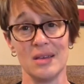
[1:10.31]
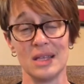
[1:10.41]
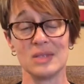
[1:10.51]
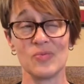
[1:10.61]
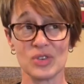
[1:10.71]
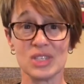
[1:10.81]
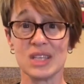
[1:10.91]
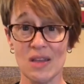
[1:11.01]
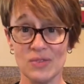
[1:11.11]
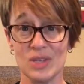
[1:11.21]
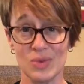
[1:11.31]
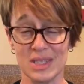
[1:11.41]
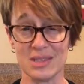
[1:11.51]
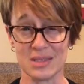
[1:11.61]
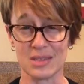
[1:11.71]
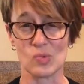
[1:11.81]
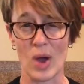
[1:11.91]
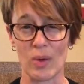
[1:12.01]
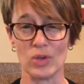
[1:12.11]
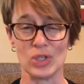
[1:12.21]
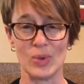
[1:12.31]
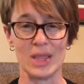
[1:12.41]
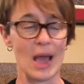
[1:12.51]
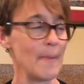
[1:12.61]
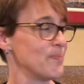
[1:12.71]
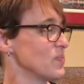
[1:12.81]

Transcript: It's for safety reasons is why we're doing that.